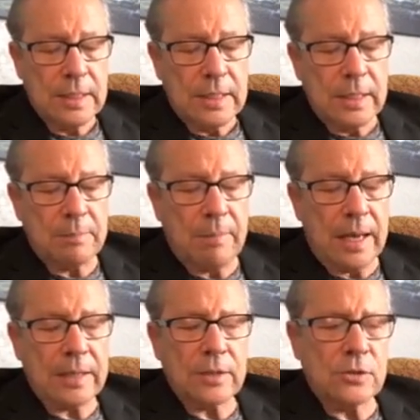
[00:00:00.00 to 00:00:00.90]
In
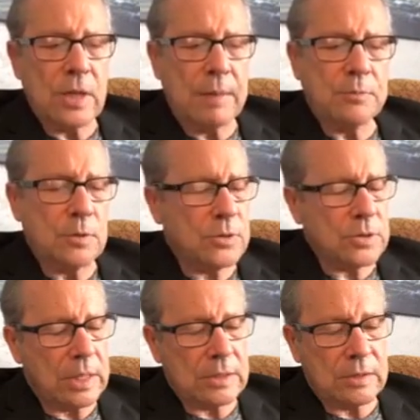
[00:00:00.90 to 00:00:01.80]
Micah chapter
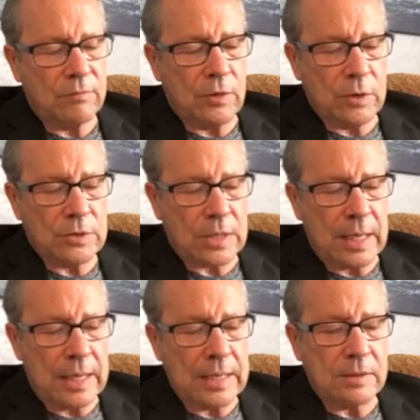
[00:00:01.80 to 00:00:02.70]
6 and verse
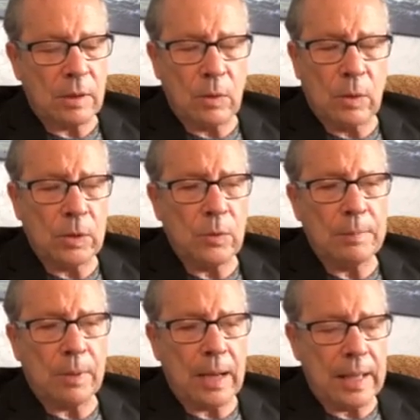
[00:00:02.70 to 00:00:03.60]
8, the Lord
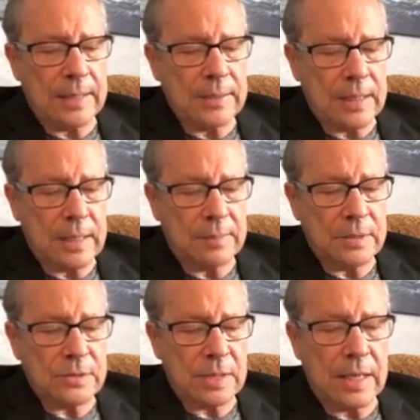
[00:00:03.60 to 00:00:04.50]
replied to him and
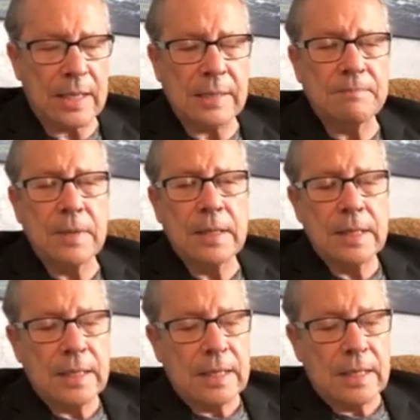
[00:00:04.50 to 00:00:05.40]
said,
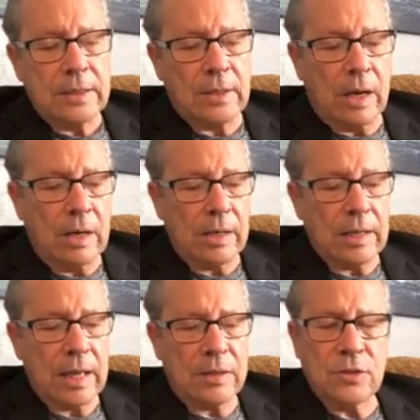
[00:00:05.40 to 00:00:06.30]
"God
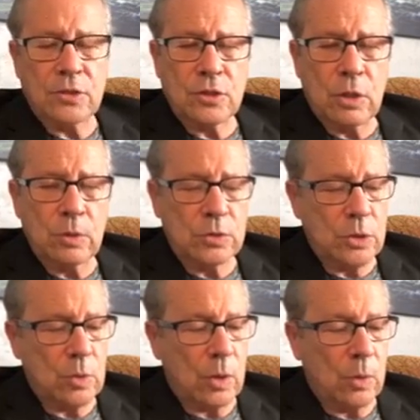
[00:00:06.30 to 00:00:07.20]
hath showed
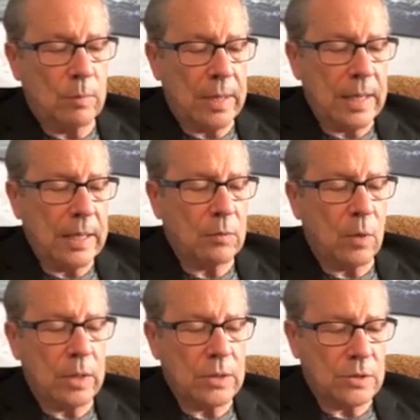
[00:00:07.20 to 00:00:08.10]
you, O man,
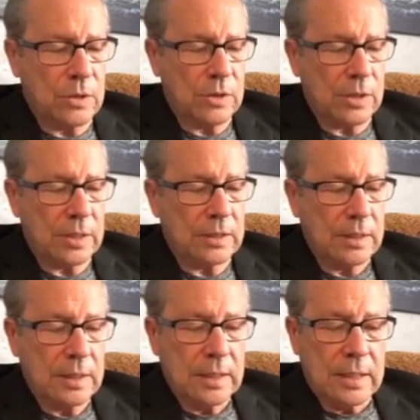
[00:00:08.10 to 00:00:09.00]
what is good.
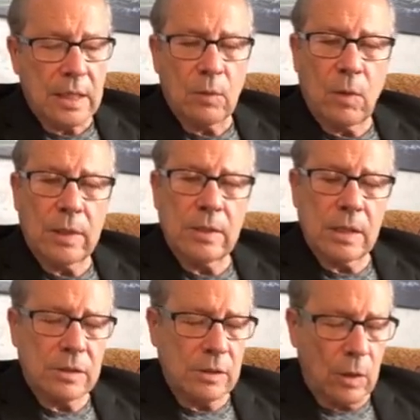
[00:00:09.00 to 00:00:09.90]
And what
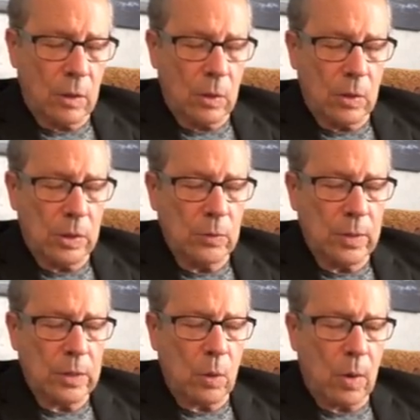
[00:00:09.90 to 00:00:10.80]
doth the Lord
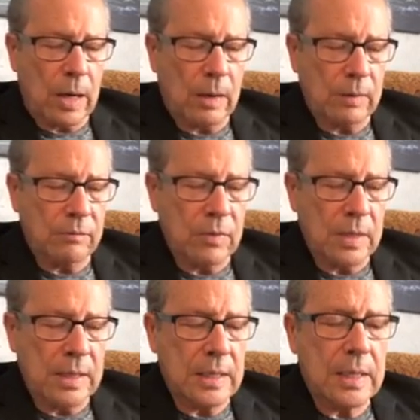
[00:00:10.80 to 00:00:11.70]
require of
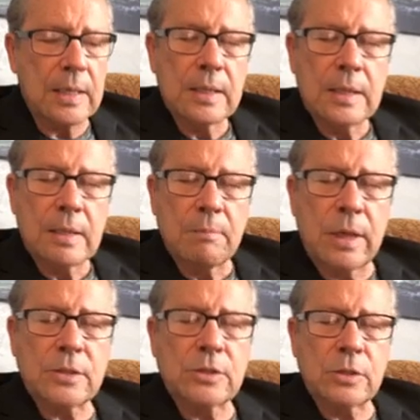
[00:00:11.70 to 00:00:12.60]
thee
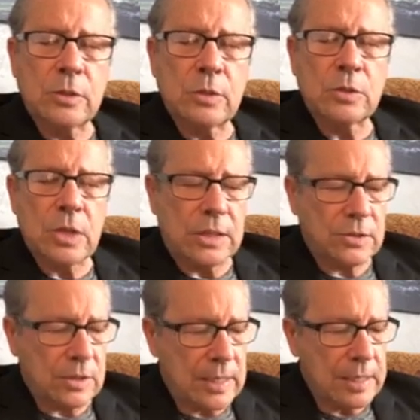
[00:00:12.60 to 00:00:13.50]
but to do
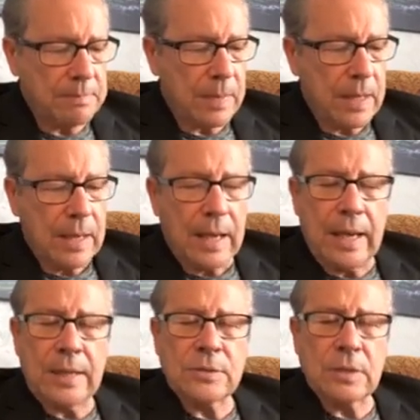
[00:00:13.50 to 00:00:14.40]
justly
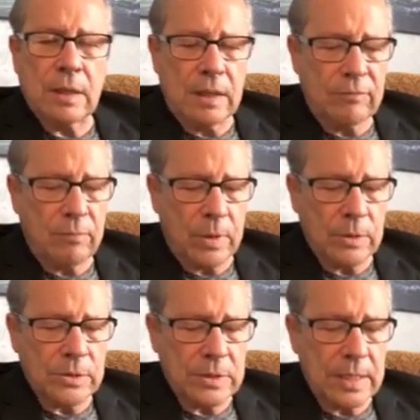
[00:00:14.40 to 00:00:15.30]
and to love
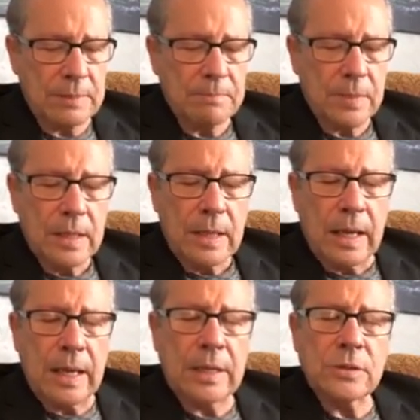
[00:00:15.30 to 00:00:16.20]
mercy
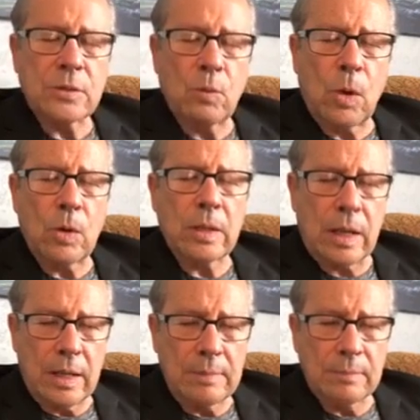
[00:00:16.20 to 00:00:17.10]
and to walk
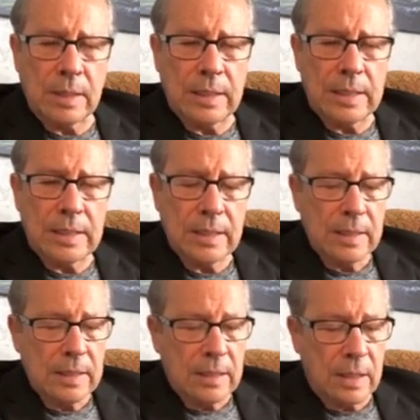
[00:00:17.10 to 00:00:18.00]
humbly
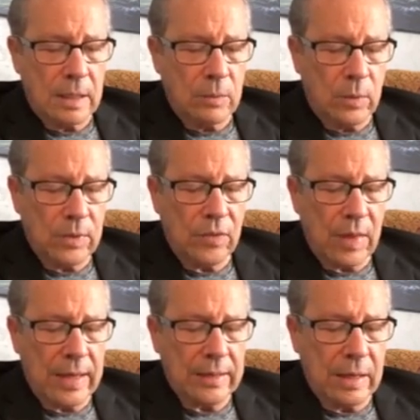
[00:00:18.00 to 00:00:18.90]
with
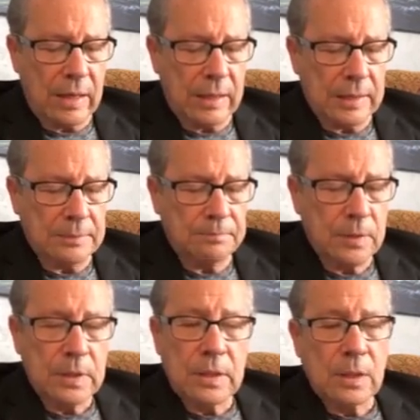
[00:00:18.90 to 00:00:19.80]
thy God?"
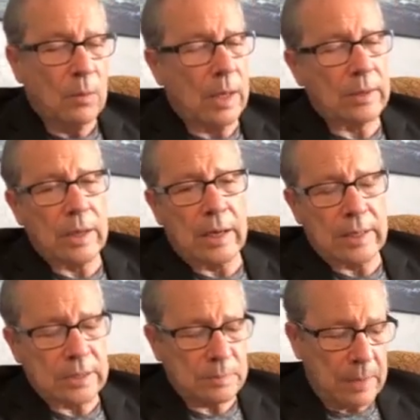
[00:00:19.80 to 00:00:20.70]
While God
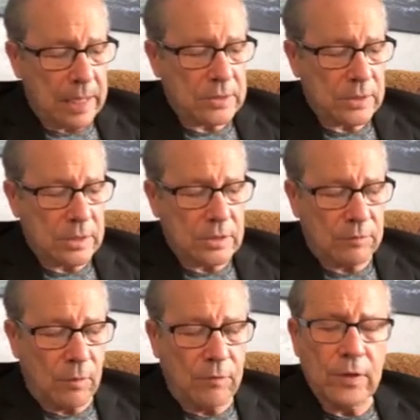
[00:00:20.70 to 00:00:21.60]
expects us to
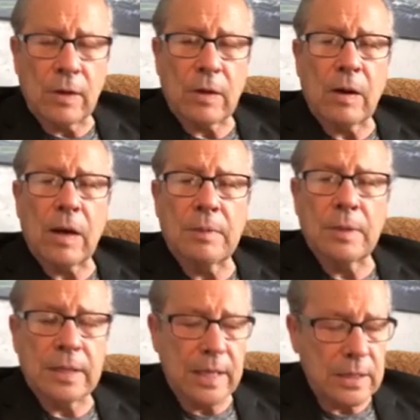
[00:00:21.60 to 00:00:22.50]
fulfill our
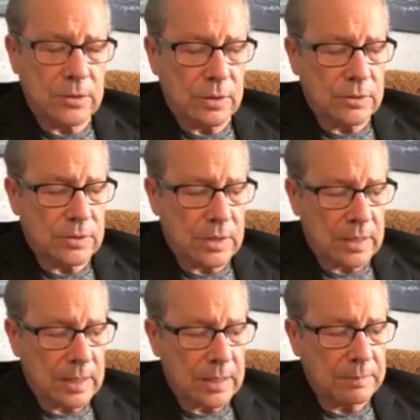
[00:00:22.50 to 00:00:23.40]
obligations to
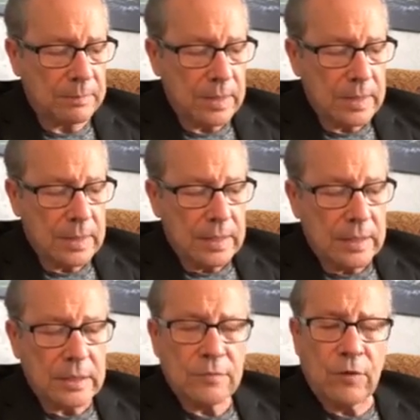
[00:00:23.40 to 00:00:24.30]
him,
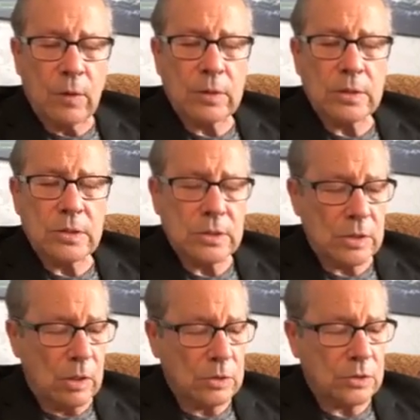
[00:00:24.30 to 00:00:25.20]
his focus is
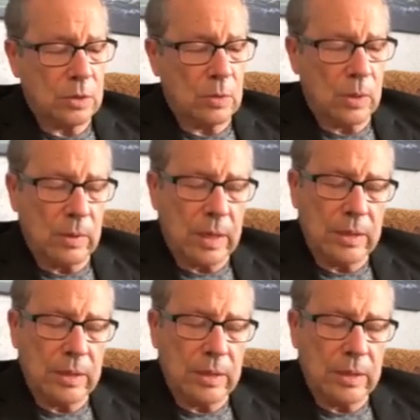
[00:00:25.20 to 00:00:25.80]
also on our